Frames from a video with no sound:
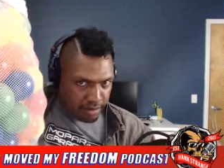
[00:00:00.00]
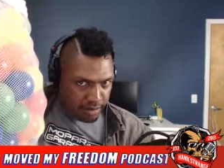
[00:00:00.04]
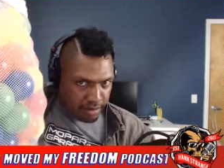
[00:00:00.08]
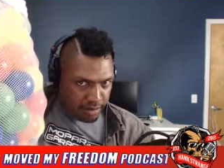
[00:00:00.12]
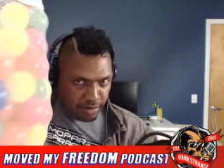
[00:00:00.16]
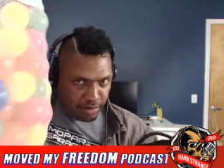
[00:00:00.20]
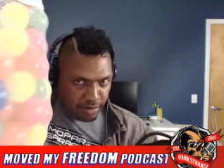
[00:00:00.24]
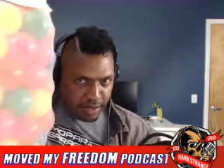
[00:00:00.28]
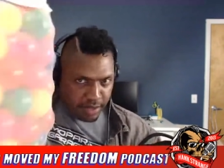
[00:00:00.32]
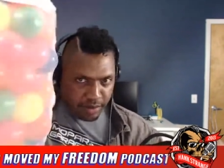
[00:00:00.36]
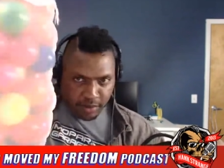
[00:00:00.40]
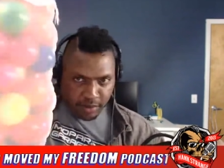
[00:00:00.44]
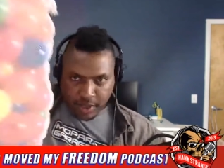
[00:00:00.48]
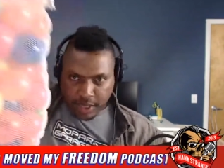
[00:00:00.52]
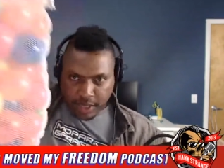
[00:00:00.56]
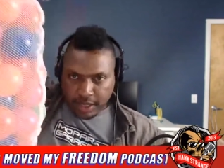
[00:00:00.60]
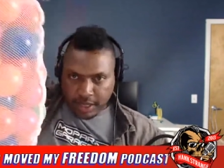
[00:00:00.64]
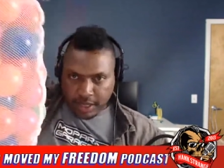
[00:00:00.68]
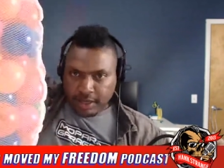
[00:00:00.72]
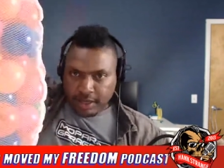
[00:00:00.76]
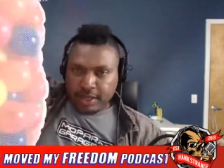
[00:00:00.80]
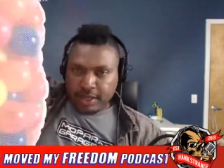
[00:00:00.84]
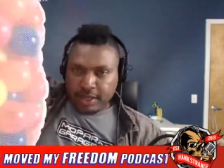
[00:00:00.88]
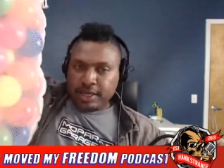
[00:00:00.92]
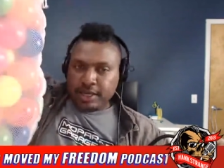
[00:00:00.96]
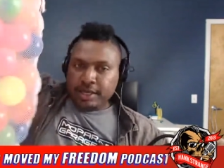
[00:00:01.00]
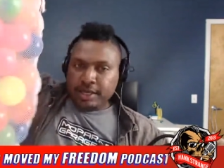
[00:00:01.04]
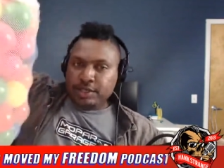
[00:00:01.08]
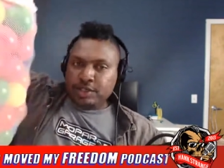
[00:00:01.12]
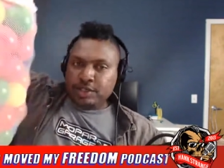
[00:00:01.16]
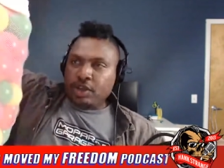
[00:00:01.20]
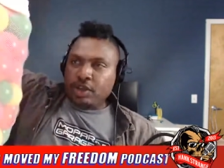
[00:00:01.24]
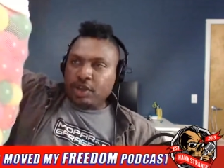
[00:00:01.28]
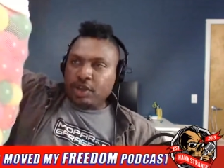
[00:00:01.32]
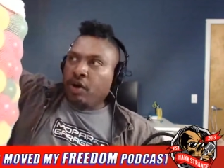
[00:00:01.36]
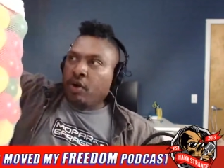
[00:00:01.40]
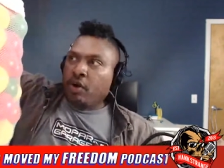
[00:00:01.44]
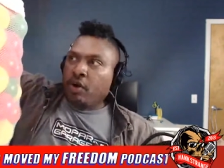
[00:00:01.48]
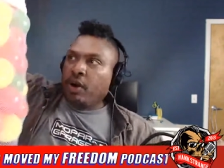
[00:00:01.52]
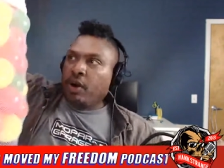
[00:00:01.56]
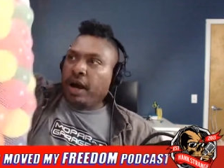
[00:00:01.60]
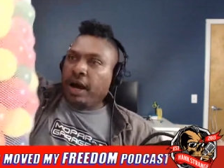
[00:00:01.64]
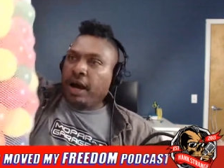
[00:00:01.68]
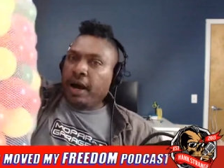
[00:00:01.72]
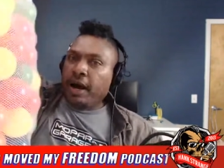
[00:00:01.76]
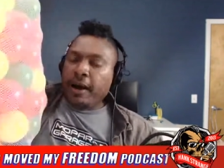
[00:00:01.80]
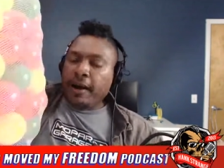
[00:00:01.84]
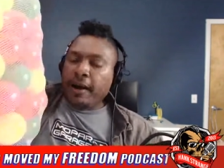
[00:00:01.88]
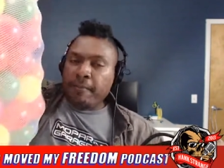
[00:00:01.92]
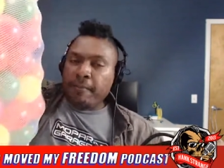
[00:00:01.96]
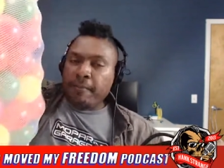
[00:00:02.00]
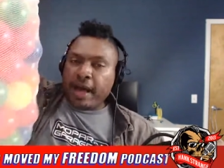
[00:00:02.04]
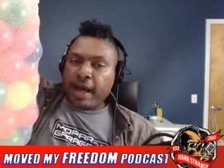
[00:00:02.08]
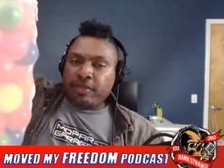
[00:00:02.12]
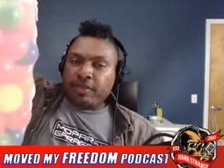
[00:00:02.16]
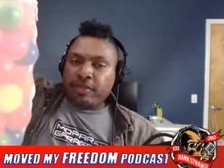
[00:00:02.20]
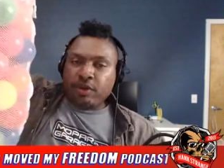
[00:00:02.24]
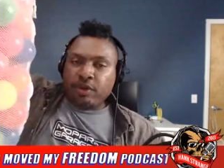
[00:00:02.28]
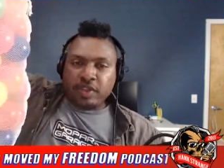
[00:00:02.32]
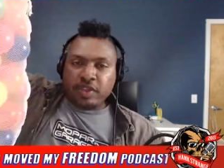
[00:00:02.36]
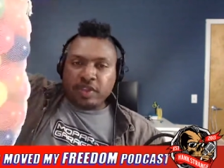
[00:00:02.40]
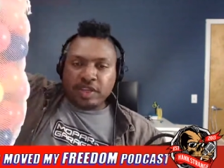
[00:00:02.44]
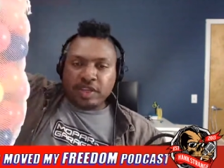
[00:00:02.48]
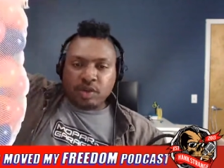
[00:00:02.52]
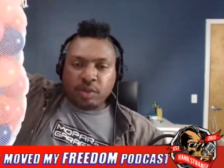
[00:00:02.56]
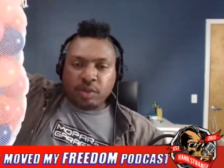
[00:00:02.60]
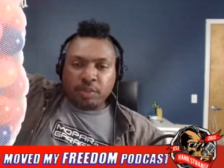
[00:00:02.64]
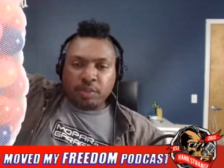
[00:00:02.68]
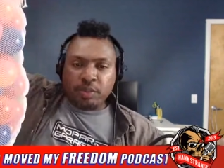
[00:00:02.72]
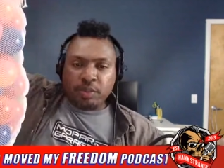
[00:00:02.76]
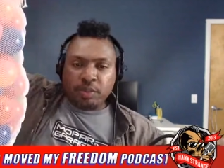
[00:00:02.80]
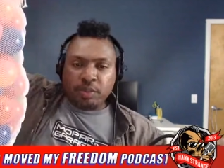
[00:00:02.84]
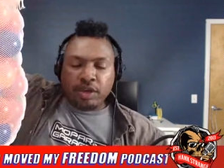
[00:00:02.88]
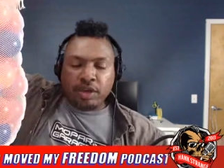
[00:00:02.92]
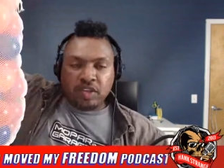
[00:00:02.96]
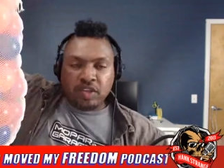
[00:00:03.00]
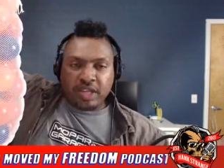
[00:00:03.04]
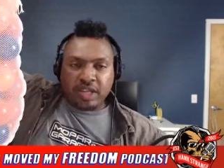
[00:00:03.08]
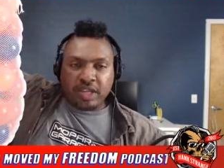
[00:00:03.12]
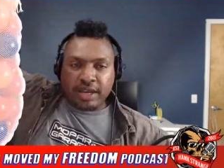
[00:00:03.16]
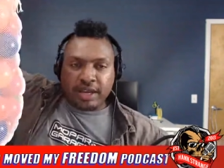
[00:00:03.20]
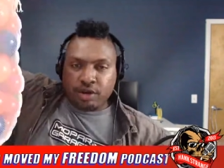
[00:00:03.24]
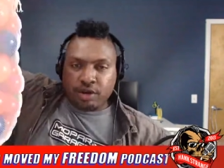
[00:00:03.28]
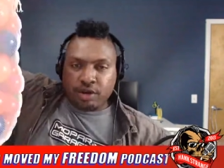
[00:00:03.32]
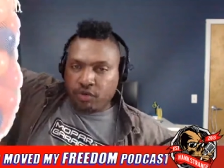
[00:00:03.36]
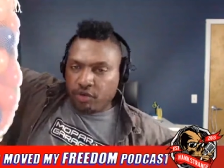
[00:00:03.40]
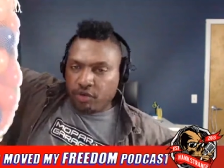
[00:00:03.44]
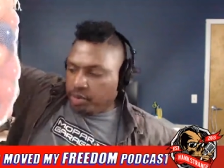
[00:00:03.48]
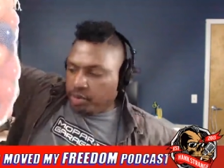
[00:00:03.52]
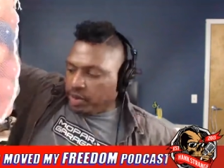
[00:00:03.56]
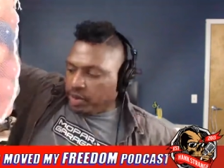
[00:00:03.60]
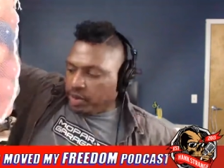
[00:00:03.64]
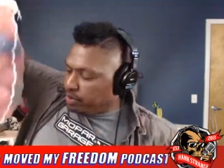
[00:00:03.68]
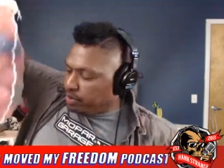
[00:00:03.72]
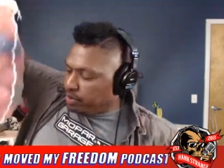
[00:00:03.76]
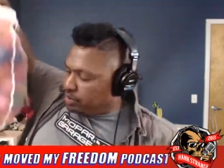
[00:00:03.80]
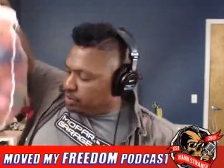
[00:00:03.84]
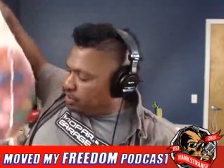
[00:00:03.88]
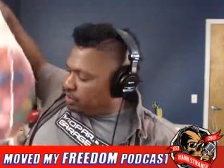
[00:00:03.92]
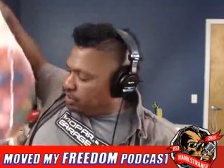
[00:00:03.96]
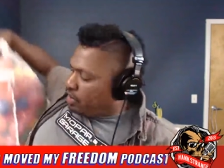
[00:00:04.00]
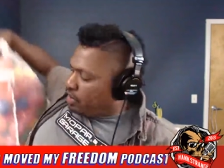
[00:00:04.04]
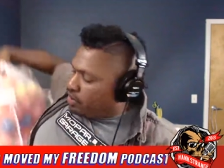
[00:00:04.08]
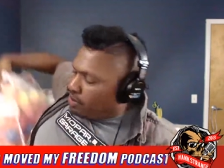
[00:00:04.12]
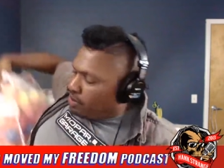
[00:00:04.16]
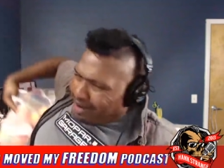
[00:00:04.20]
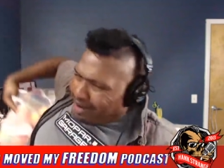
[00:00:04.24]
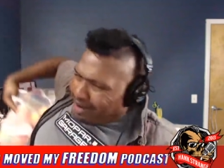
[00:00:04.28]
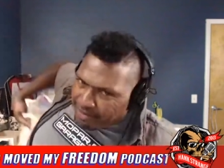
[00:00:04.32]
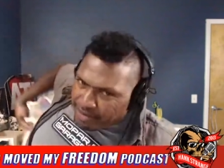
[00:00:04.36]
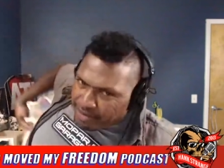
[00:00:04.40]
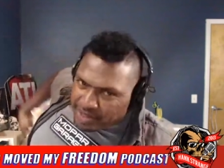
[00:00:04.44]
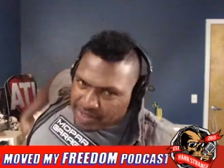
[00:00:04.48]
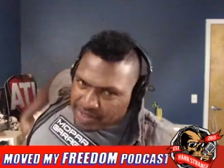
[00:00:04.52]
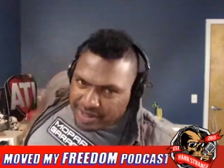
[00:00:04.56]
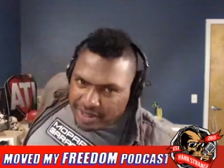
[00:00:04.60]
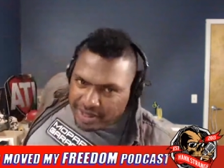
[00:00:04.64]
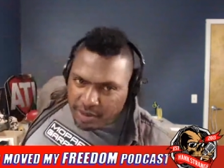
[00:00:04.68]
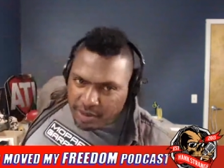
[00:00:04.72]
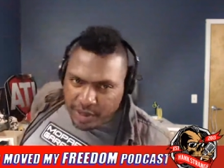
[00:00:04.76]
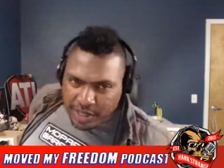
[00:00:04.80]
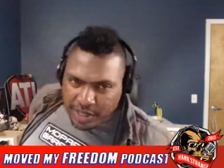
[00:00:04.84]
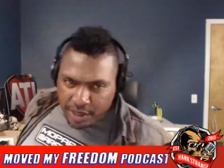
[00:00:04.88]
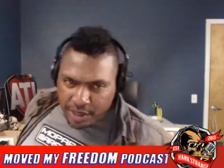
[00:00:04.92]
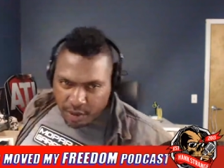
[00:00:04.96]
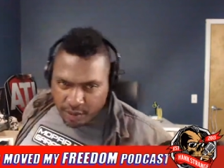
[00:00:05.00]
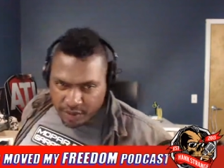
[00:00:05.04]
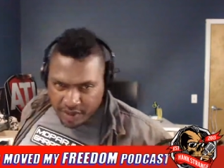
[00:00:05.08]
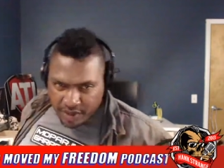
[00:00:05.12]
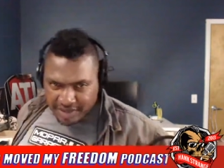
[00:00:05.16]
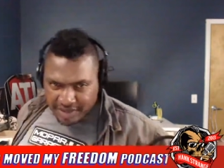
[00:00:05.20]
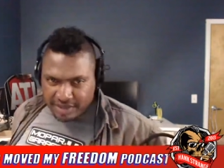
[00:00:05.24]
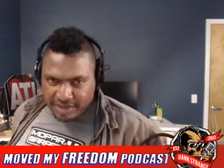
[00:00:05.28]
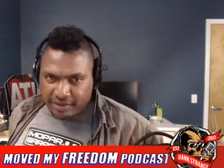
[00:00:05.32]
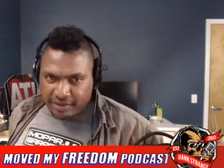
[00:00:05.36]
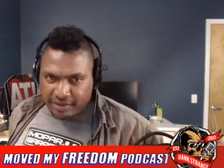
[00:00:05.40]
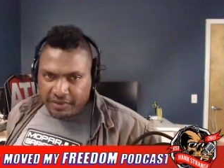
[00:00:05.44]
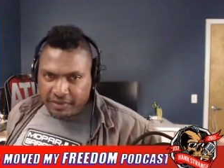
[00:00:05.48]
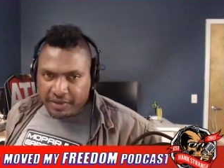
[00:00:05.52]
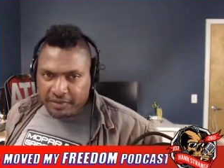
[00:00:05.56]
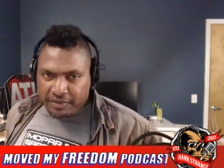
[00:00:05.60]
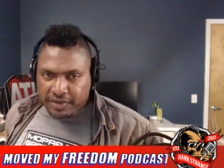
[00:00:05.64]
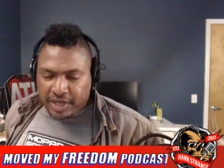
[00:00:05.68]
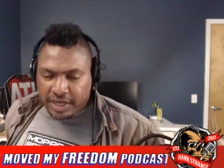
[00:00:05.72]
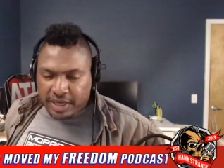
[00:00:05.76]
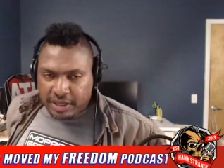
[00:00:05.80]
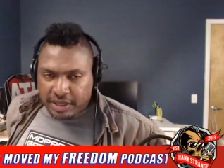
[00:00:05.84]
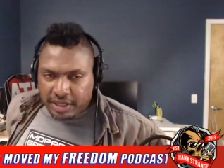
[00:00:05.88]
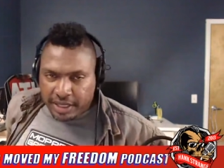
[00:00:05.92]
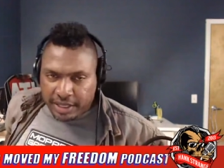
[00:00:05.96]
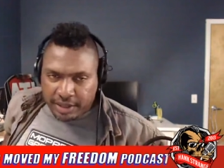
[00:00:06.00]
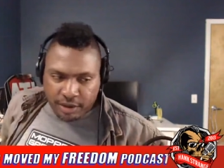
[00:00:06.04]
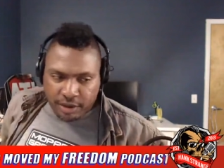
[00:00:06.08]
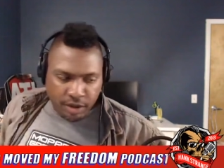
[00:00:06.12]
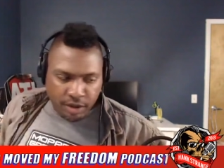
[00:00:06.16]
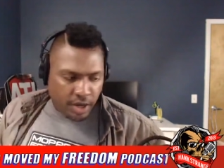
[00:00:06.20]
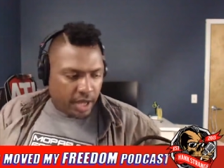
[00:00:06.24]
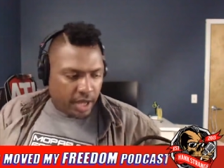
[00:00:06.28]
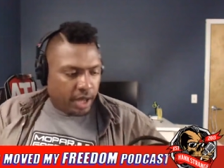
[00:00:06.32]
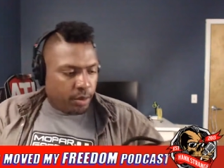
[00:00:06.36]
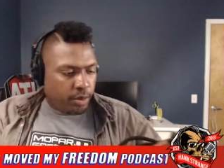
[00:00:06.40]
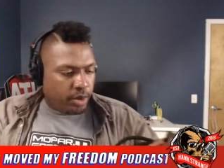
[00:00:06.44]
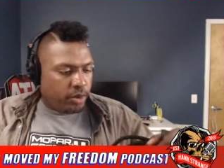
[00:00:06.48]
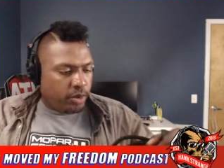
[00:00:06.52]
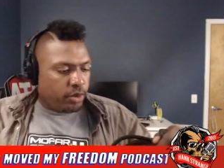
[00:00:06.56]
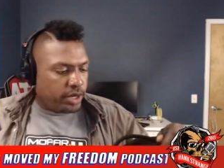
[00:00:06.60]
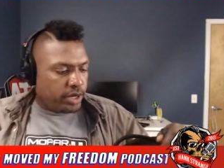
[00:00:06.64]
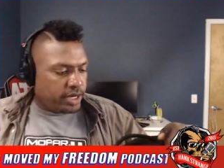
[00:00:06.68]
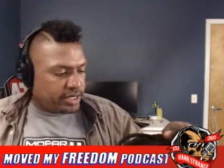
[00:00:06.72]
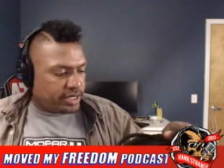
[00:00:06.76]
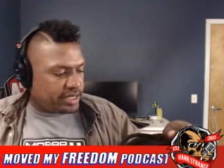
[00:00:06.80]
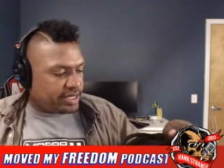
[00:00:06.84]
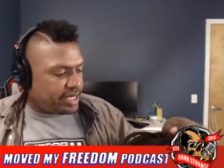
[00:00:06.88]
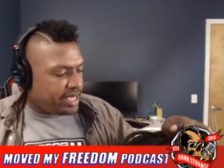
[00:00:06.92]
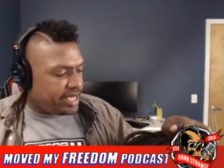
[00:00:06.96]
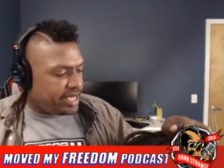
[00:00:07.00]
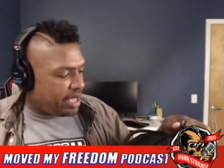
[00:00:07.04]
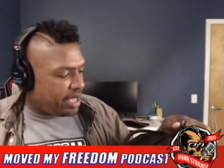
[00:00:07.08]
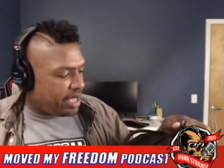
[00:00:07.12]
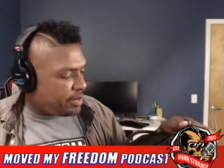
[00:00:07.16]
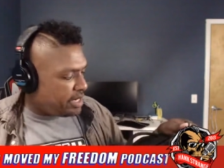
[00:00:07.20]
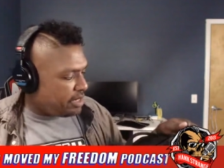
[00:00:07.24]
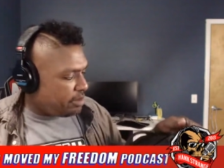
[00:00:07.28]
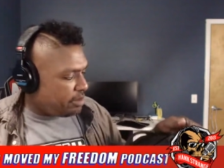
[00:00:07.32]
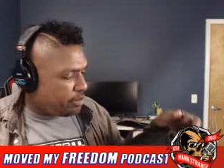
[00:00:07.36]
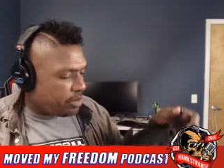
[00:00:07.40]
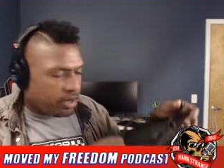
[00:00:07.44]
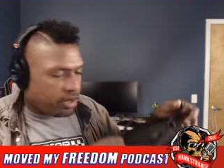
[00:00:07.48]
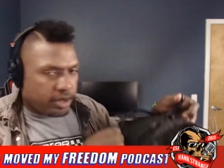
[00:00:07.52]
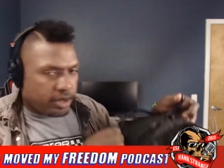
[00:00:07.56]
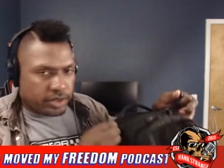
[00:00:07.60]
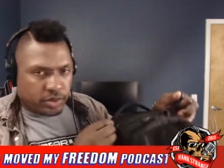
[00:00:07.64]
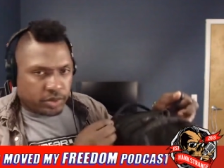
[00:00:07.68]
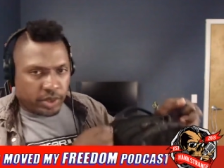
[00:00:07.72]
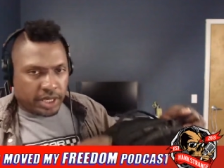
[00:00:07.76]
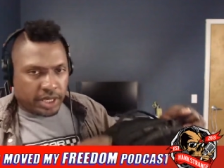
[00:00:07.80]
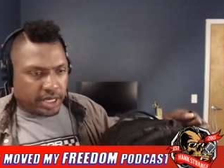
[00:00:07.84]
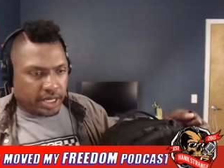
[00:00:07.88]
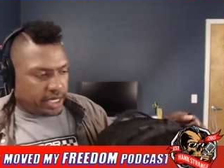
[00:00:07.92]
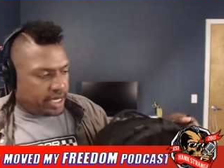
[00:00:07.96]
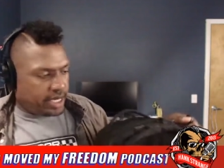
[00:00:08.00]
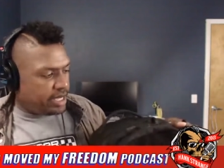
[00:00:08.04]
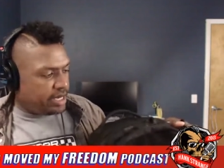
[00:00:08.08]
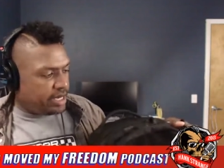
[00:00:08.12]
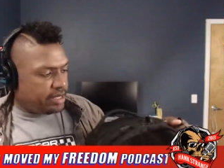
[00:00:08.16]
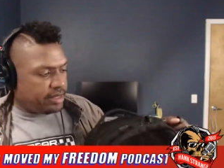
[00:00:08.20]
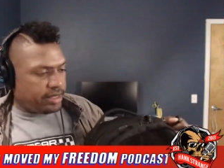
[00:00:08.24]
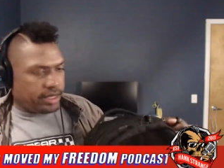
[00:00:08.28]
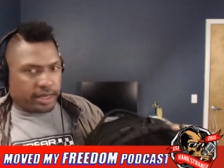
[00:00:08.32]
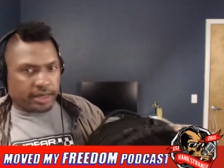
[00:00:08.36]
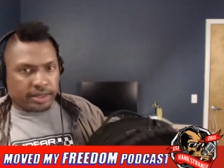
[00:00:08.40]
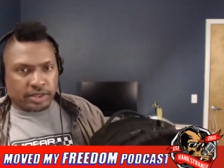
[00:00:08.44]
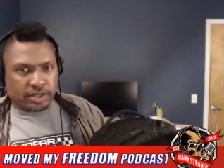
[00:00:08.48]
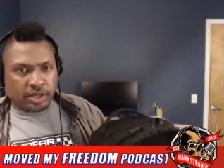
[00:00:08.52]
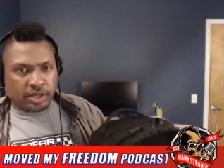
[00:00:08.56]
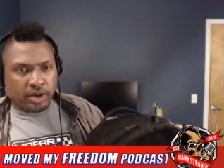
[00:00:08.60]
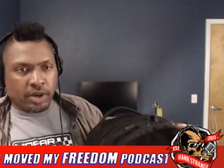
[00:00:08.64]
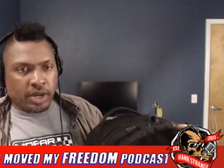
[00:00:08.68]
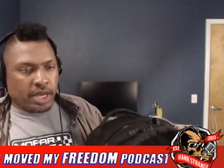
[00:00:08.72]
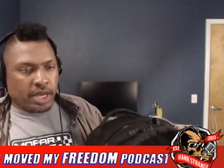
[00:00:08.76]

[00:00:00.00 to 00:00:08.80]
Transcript: by the way so um, I thought this would be a good standard for people to know. Obviously, we know this is a 15 liter, but we want to see how many balls we can get in there. So